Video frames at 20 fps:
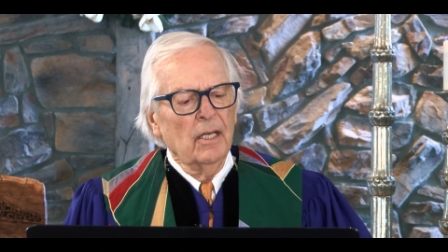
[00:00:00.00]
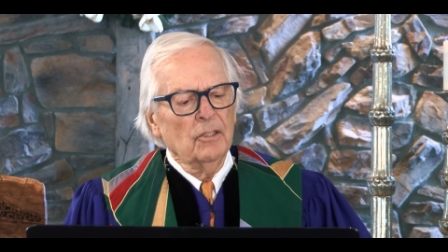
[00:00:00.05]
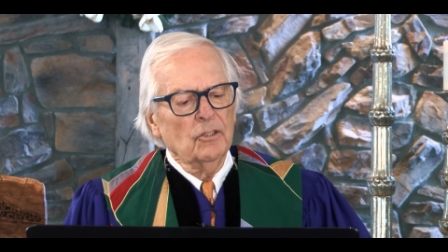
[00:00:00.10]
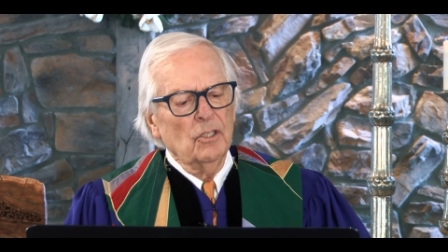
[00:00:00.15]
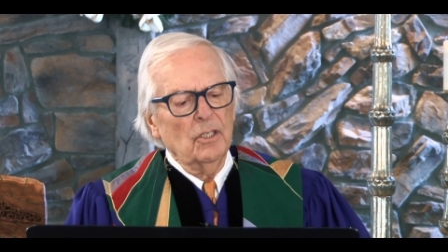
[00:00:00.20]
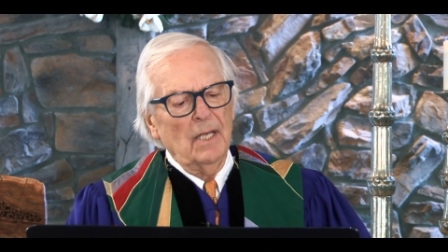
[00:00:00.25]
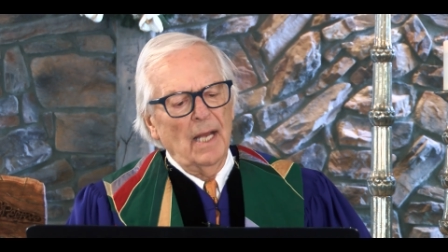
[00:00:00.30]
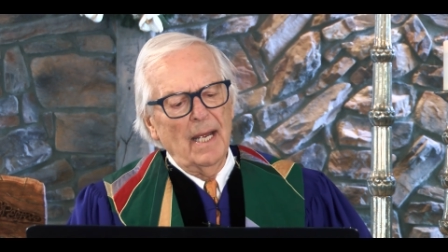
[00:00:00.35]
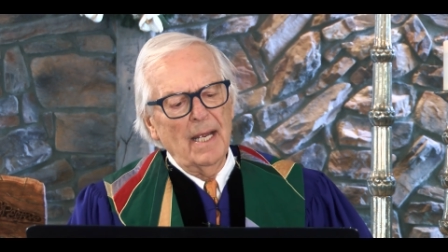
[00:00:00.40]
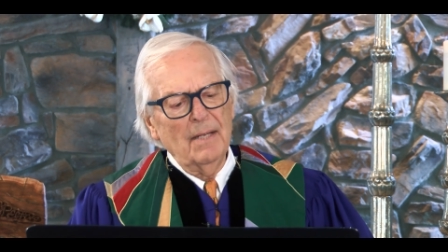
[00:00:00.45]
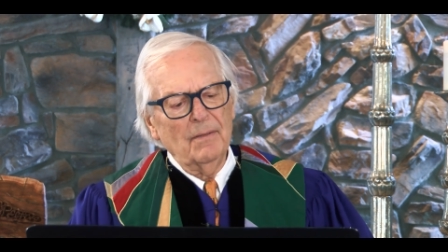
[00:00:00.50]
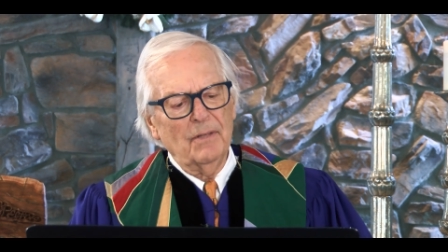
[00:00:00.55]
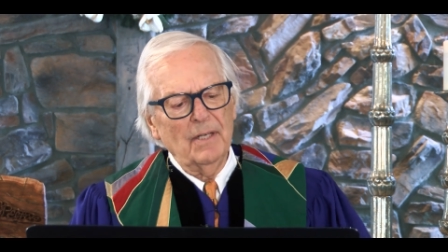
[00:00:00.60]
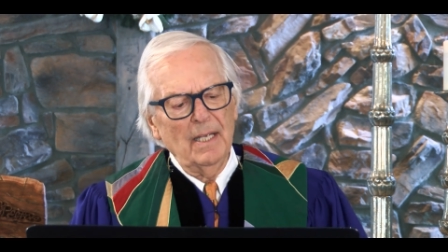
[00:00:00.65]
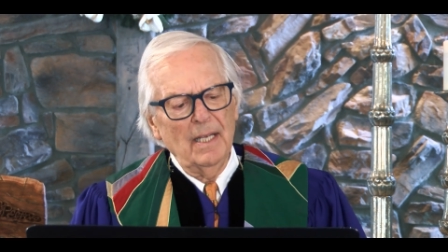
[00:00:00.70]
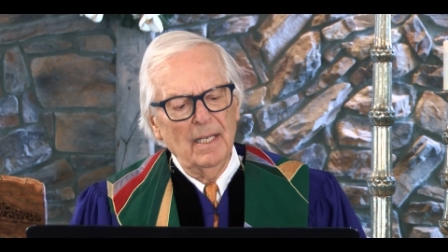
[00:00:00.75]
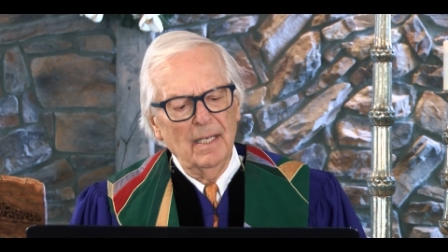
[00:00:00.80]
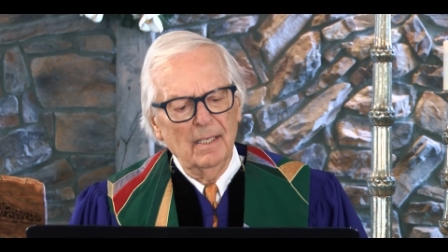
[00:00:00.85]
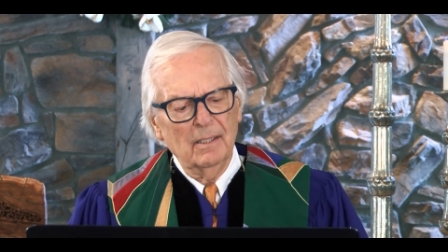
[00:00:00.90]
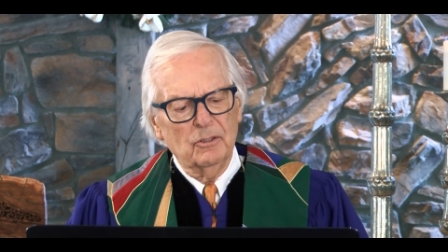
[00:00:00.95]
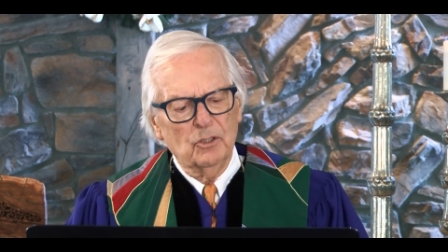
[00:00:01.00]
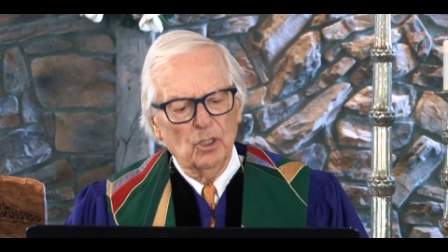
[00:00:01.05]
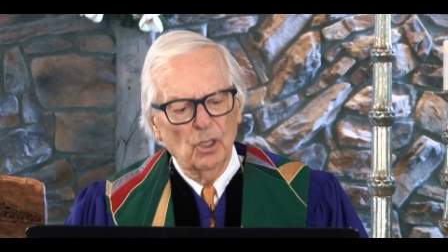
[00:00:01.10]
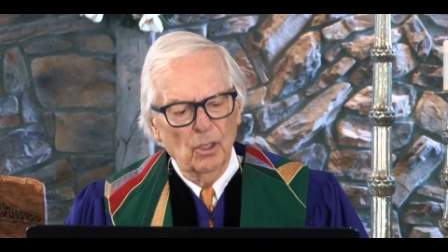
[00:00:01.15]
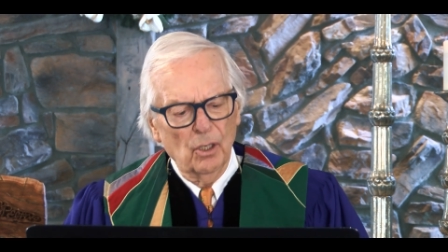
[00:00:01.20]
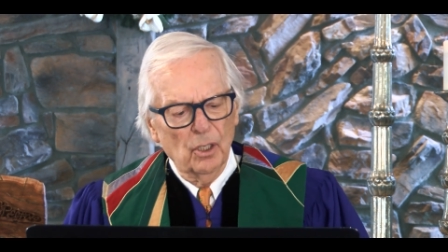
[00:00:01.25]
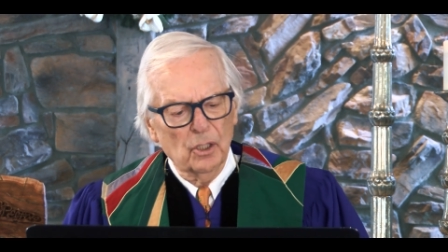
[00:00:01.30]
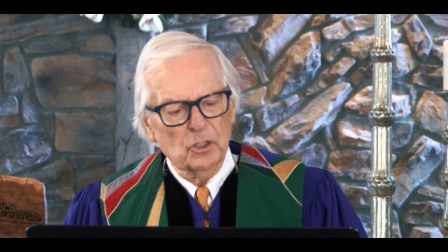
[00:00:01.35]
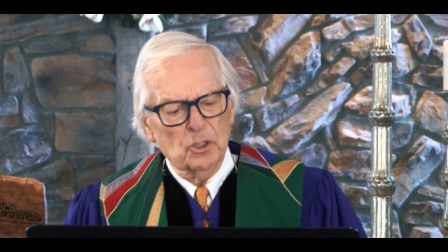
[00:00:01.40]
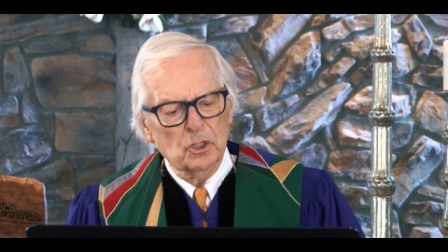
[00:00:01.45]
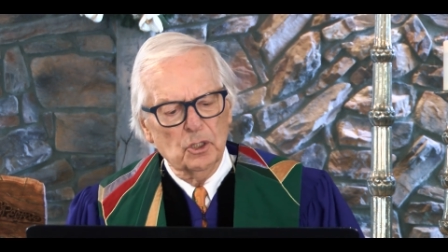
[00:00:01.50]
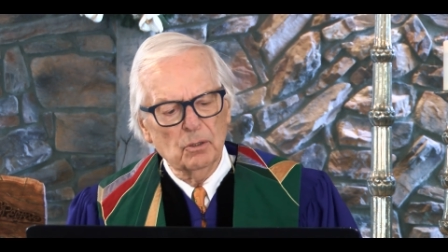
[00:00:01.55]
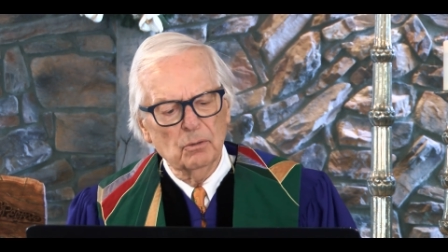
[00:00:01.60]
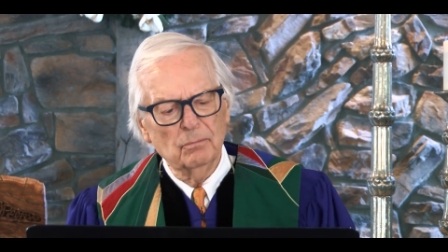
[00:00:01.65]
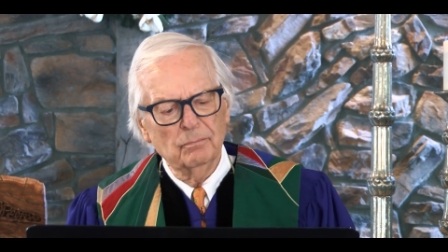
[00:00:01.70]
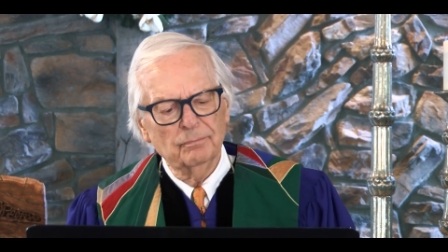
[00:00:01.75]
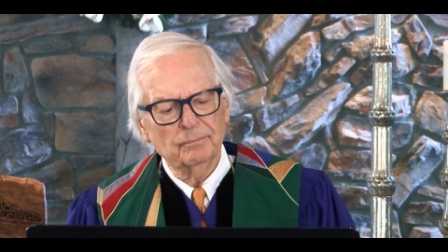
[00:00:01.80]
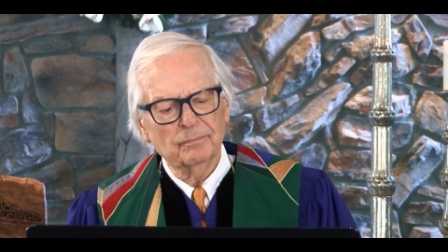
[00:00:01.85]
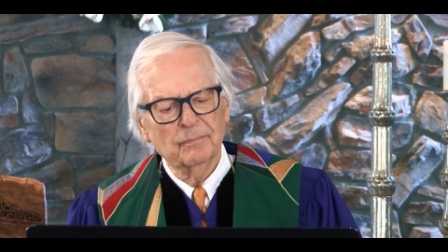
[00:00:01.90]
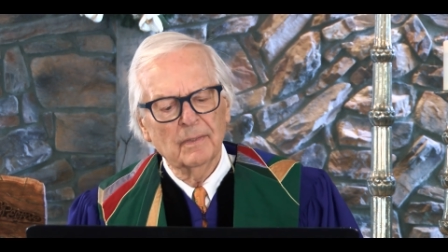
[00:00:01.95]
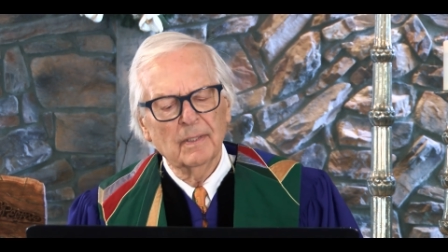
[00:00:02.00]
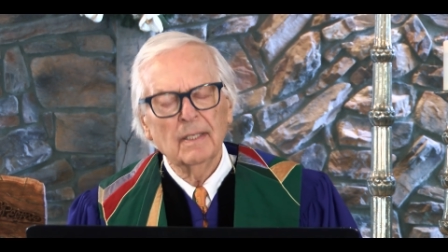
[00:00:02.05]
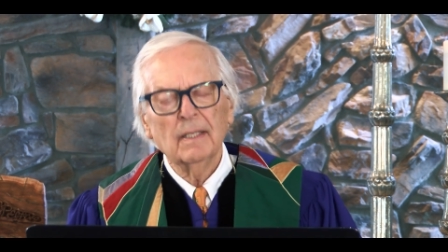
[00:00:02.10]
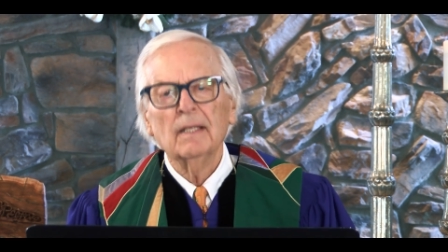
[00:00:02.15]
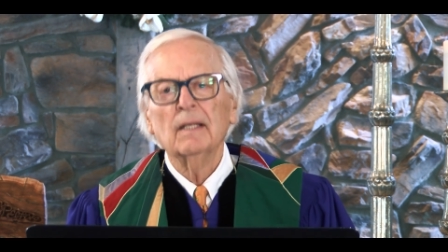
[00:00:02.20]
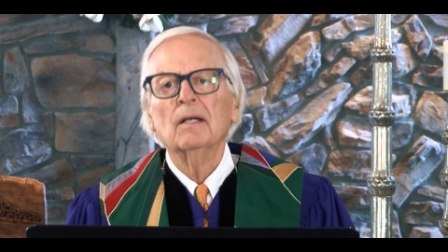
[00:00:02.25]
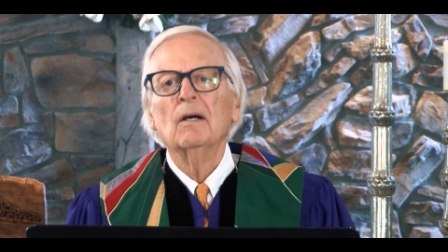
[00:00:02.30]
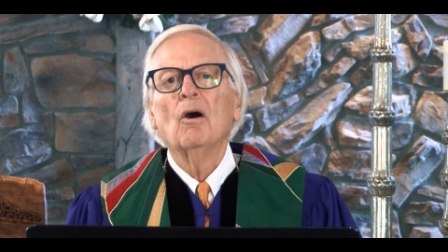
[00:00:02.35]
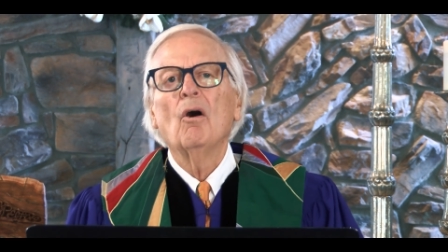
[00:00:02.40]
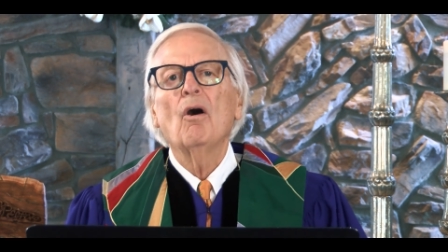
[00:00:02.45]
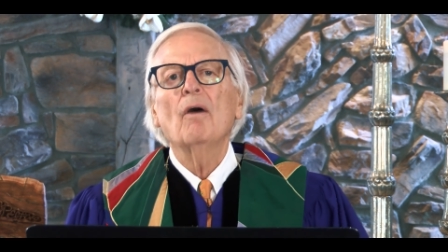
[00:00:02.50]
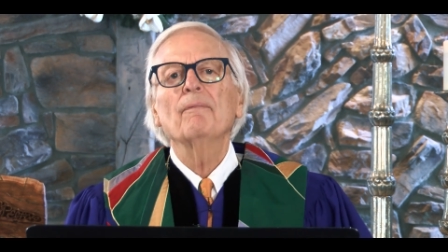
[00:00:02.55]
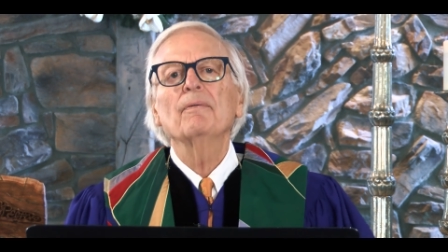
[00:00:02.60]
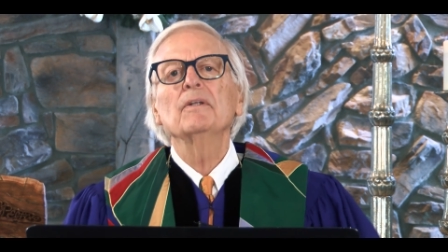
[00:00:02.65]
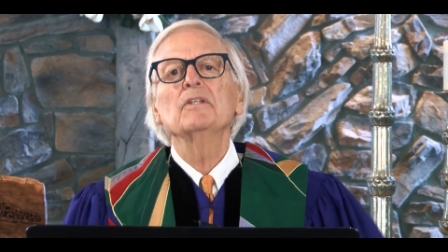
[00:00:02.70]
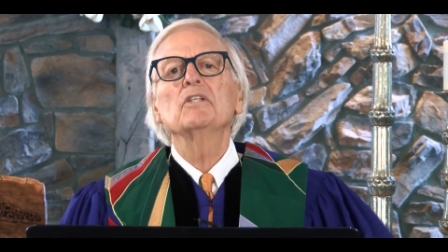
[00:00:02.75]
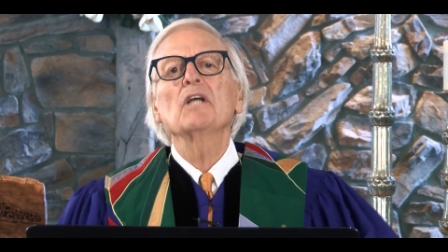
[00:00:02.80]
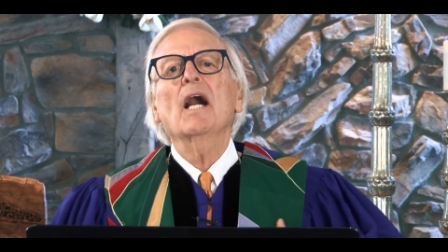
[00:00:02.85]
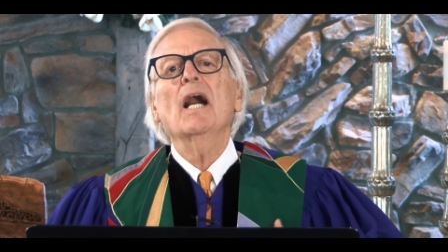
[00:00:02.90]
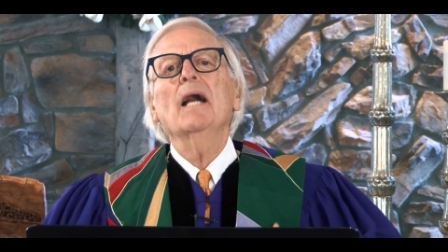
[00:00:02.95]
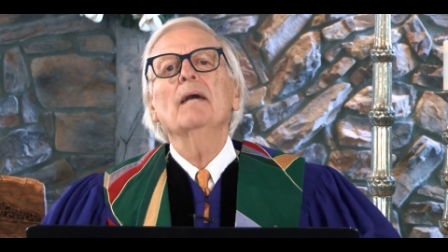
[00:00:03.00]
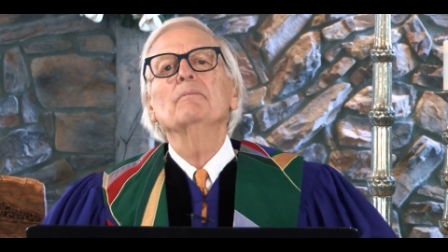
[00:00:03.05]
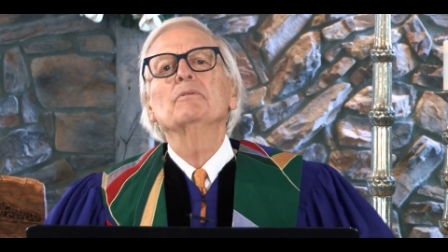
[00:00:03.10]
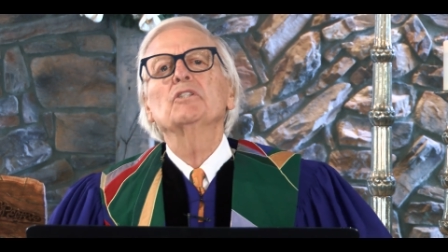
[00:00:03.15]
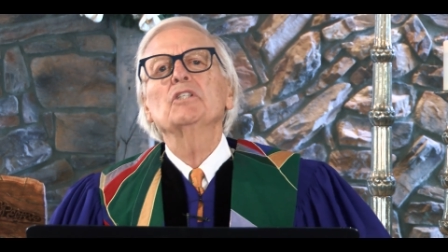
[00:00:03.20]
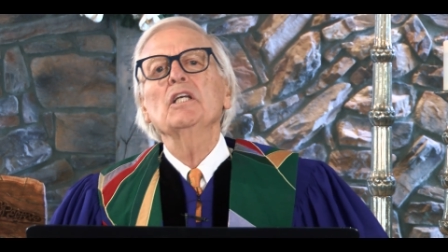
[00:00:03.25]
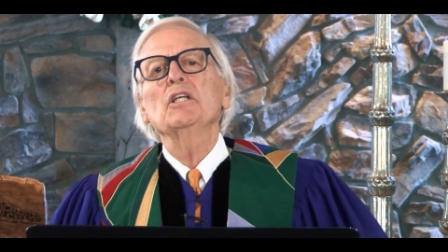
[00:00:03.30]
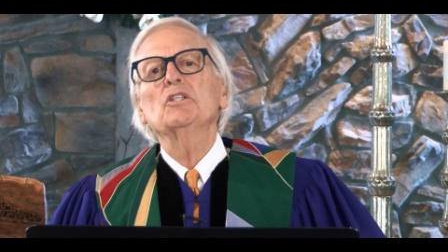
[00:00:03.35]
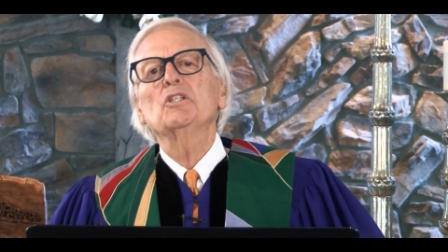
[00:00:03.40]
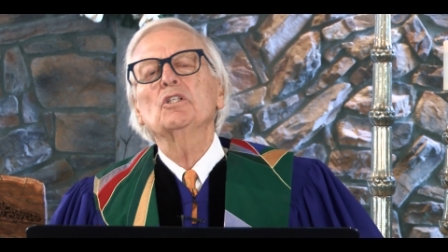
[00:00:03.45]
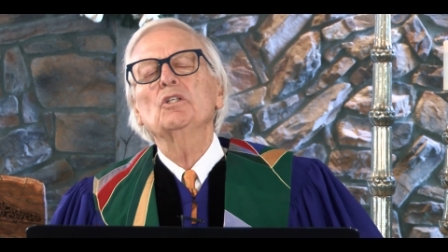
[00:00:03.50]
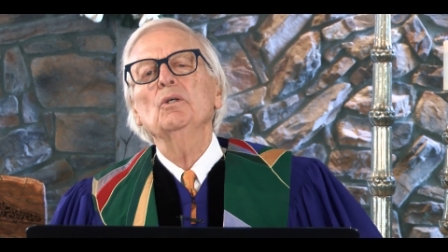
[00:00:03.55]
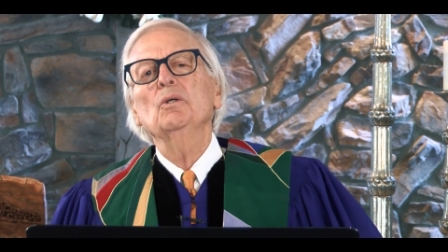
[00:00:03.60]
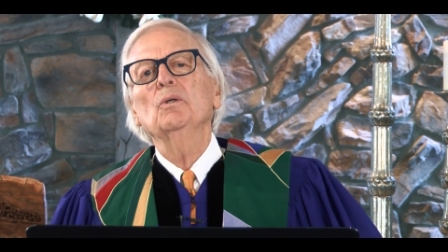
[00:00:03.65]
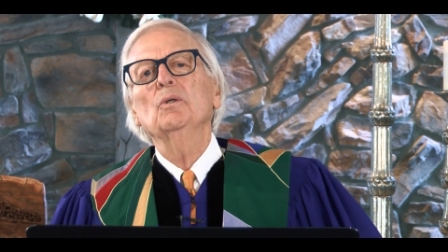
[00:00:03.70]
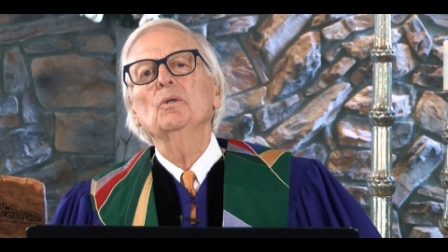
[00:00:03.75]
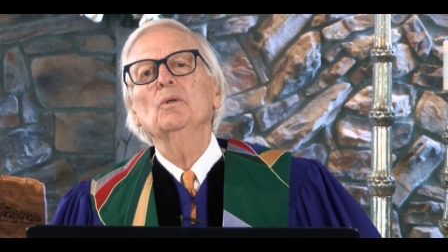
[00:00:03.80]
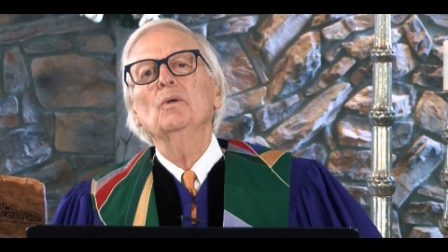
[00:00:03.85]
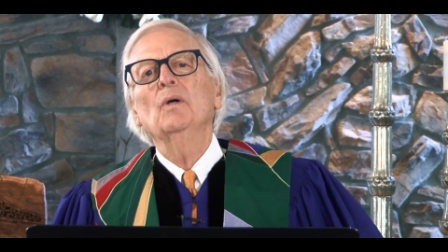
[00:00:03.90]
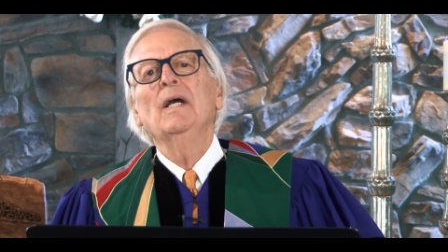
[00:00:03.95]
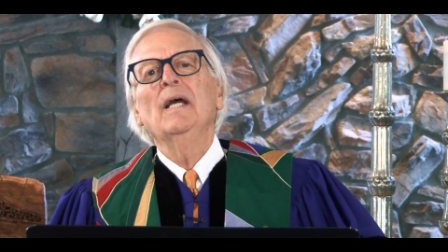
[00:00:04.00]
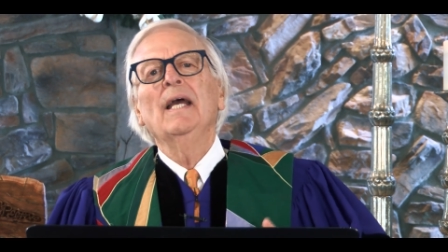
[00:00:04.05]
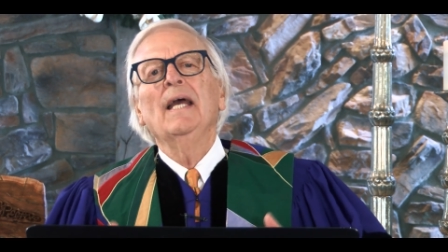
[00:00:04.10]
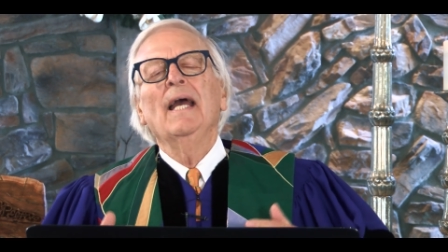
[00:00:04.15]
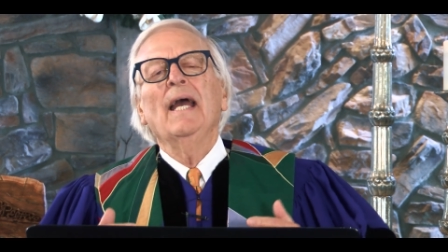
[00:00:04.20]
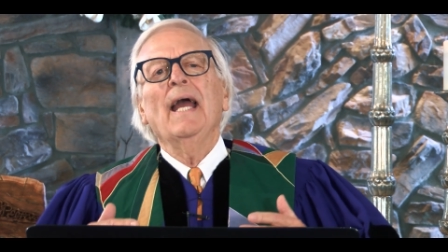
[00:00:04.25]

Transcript: Today, the church oftentimes seeks to